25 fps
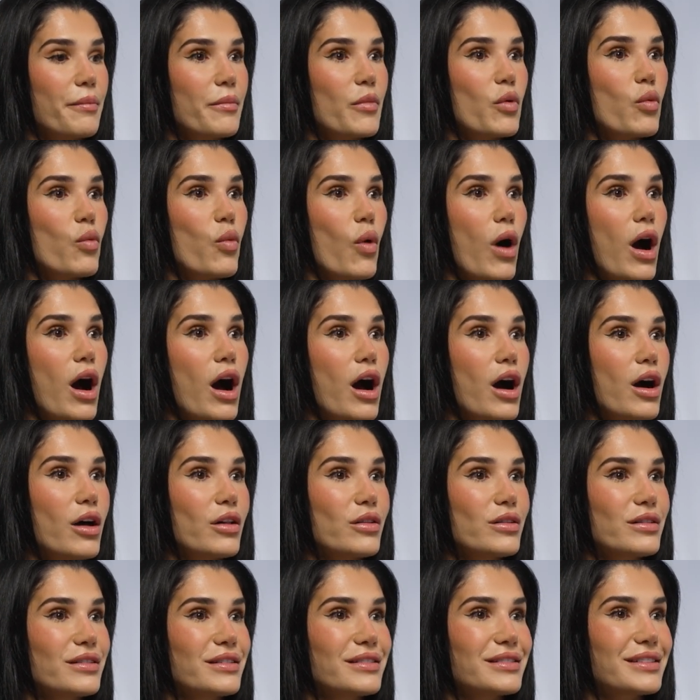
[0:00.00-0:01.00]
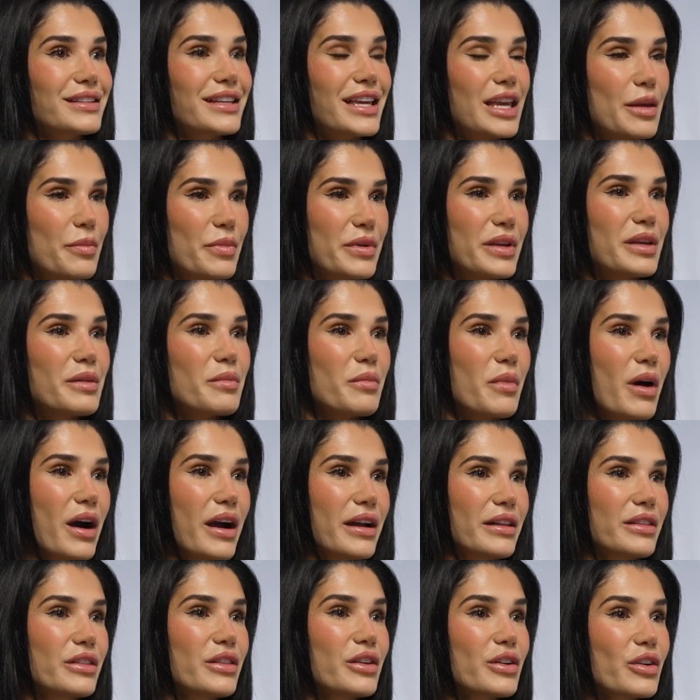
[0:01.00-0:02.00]
while keeping in
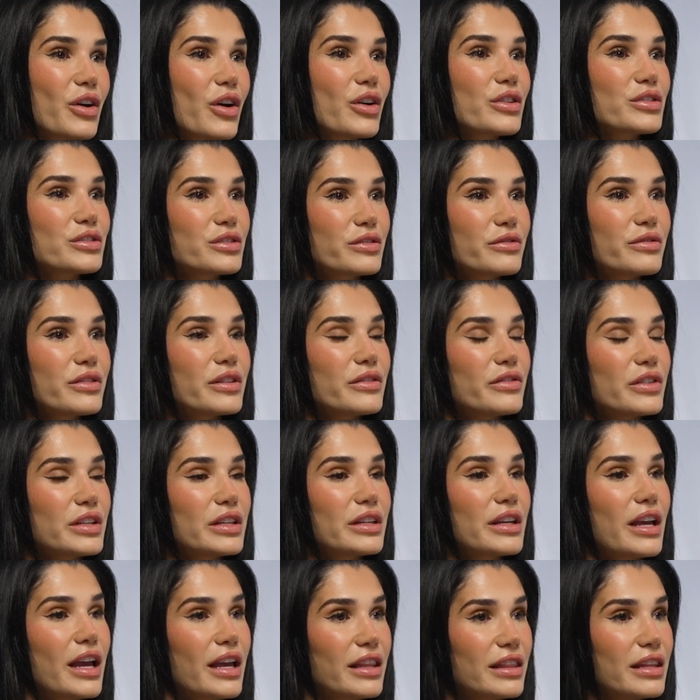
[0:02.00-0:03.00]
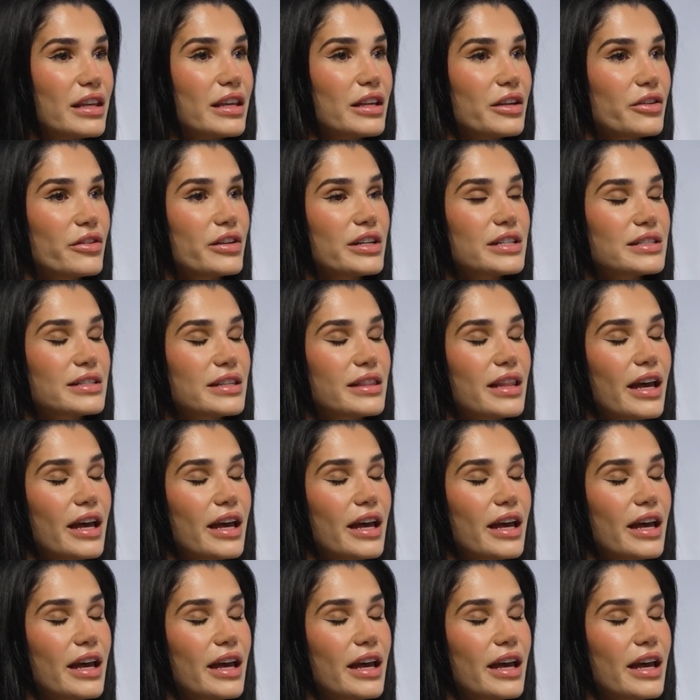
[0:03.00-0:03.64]
mind the cost of living and the increase in